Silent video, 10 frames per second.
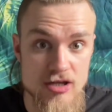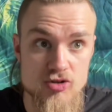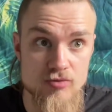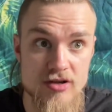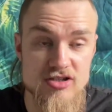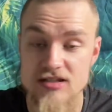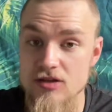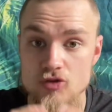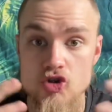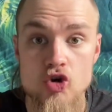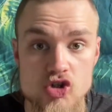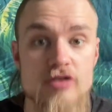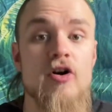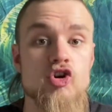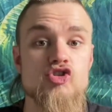so basically the reduction of
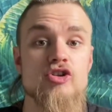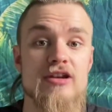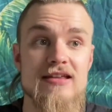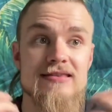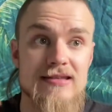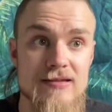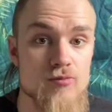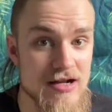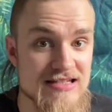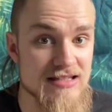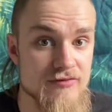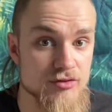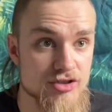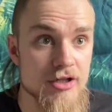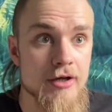oxygen in the water levels.